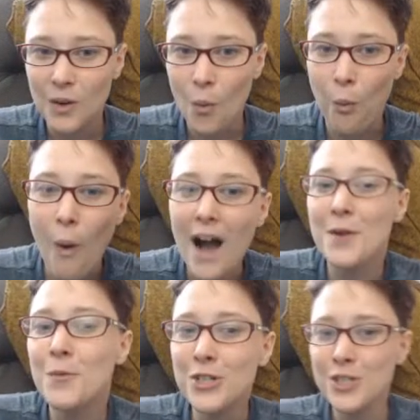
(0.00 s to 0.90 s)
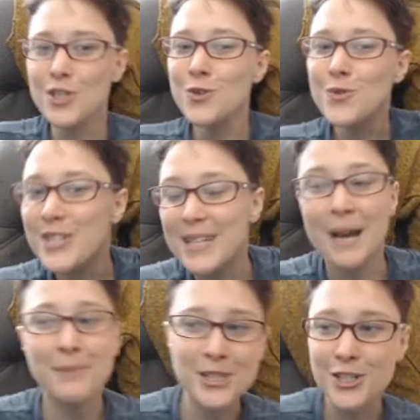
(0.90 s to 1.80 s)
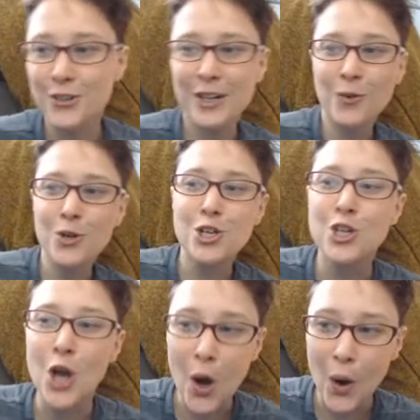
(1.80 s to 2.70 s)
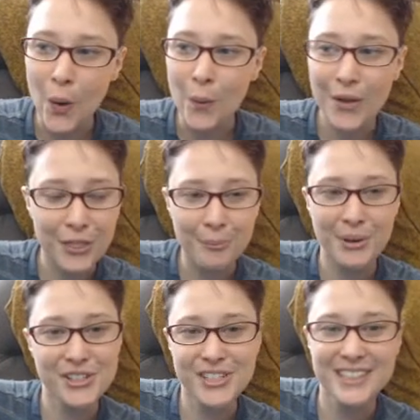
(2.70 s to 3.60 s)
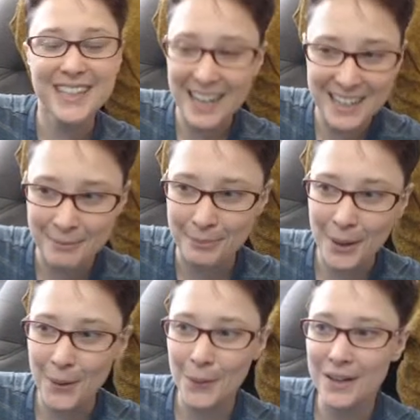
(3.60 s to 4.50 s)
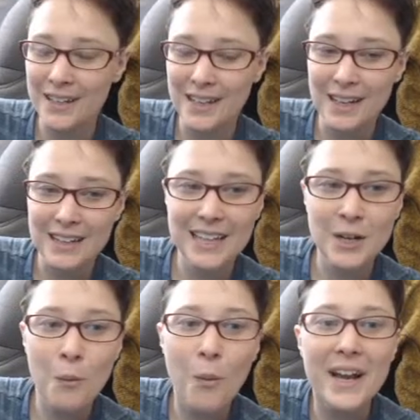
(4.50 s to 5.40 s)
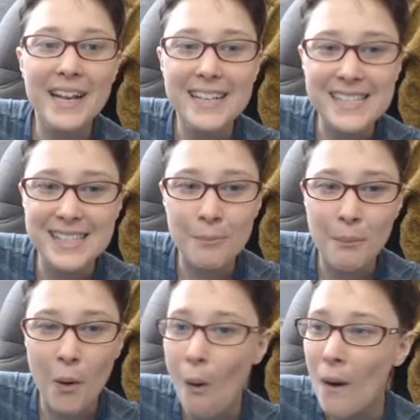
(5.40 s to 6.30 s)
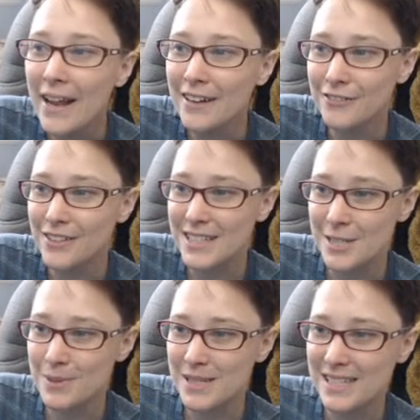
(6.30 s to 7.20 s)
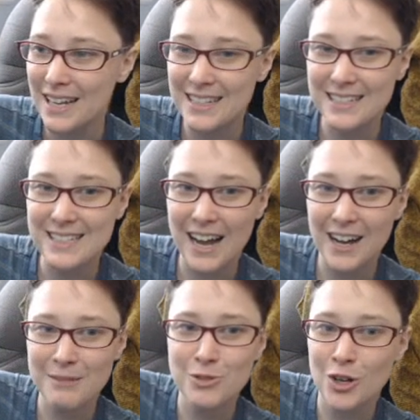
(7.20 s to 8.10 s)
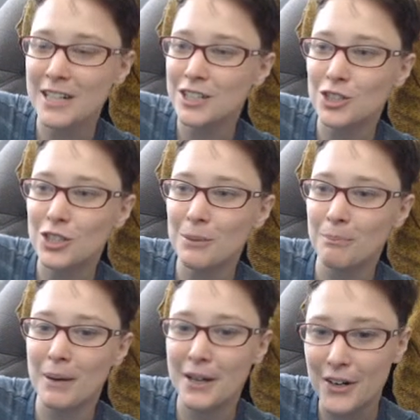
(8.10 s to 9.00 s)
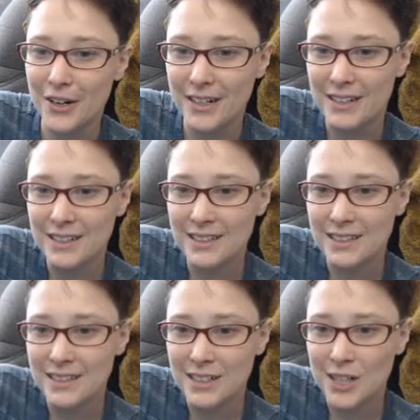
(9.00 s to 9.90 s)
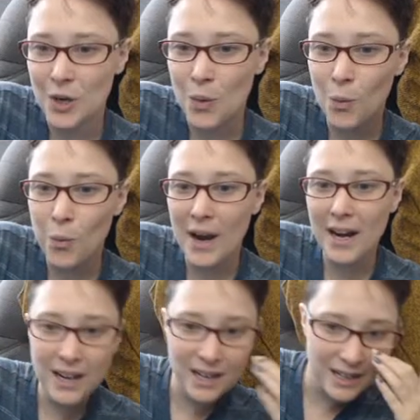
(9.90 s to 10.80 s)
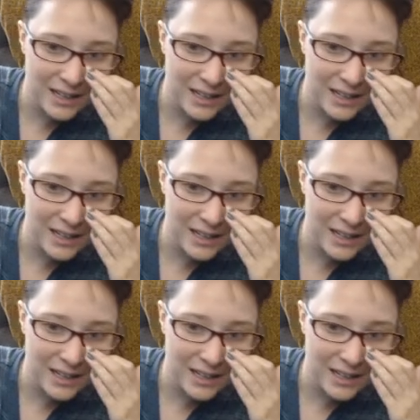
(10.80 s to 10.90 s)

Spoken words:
why wouldn't you demonstrate or show what the person lied about? Like, what is the point of this besides I'm trying to look better? Where's